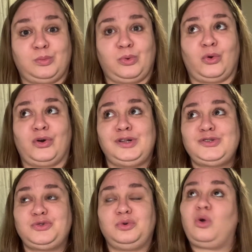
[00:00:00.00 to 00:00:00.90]

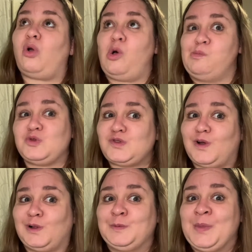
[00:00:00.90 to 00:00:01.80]
plurals, or almost all.